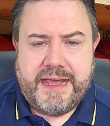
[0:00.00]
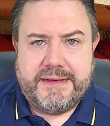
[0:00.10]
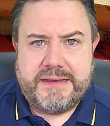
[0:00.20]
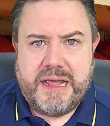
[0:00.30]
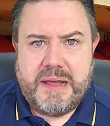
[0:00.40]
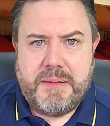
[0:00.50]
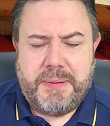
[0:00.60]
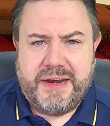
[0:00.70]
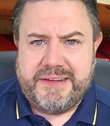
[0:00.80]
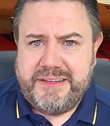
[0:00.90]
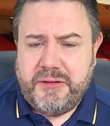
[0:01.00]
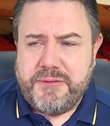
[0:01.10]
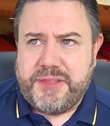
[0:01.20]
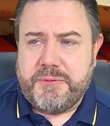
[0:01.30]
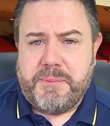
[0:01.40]
And but I just
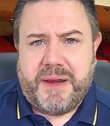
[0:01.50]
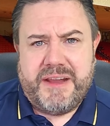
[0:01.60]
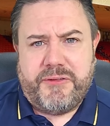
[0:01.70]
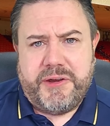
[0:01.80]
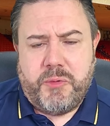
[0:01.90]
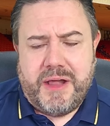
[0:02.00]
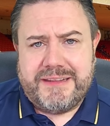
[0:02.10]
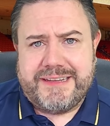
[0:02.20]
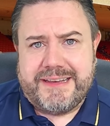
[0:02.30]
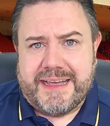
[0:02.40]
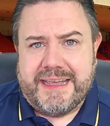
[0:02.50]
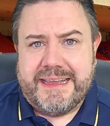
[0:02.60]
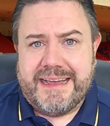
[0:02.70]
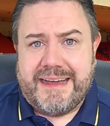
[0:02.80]
don't think we played very well today.